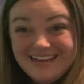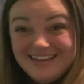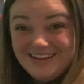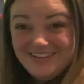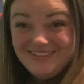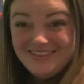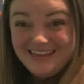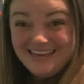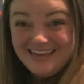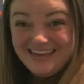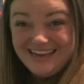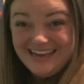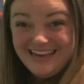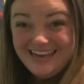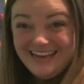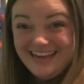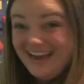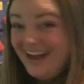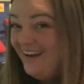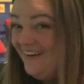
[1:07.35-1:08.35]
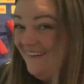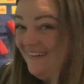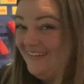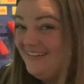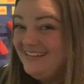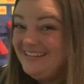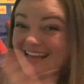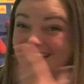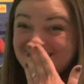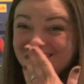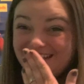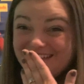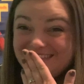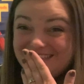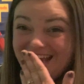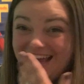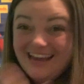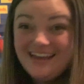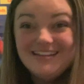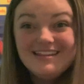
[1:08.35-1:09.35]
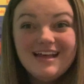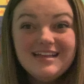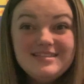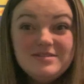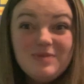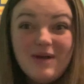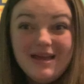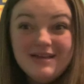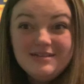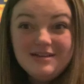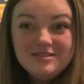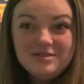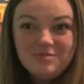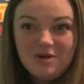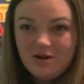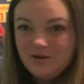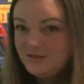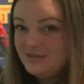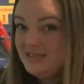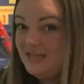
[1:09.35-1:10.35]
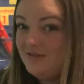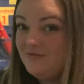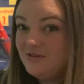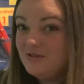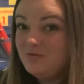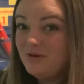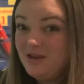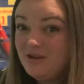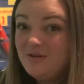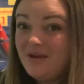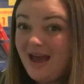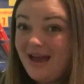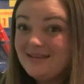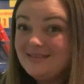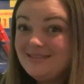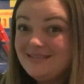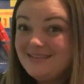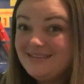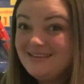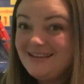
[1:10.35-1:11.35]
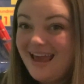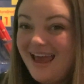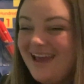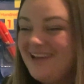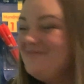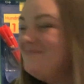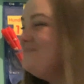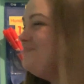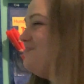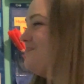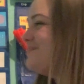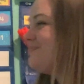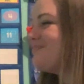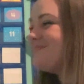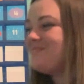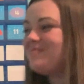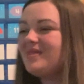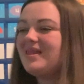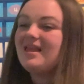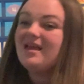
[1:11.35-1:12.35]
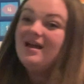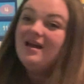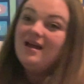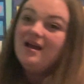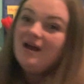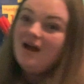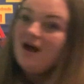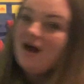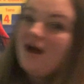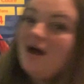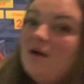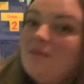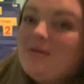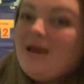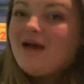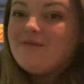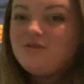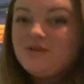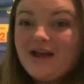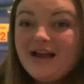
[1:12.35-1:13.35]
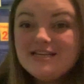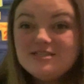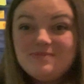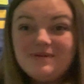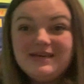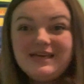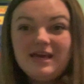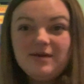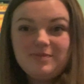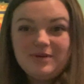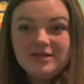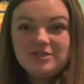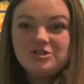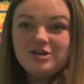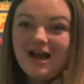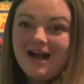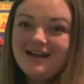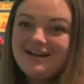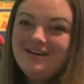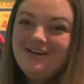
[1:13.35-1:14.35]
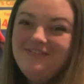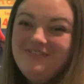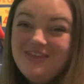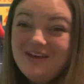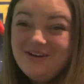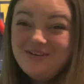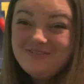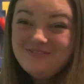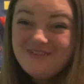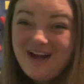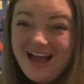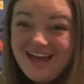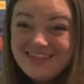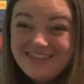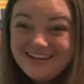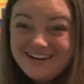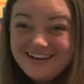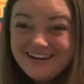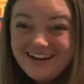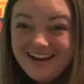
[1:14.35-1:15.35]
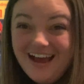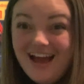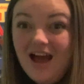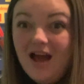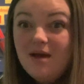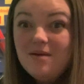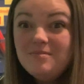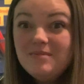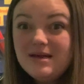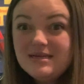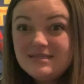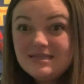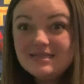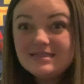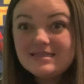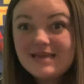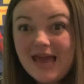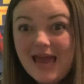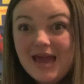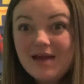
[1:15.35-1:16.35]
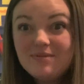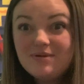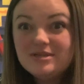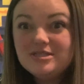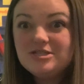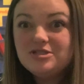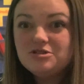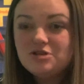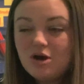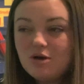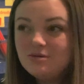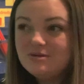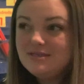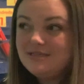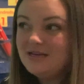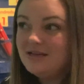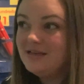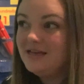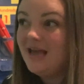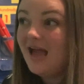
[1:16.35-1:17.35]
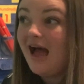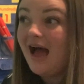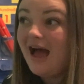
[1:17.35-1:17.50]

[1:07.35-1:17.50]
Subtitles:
You think, oh, let's not say. Let's wait until tomorrow and see if it's what you guessed, okay? Have you guys been keeping track of the weather? Mrs. K was so silly.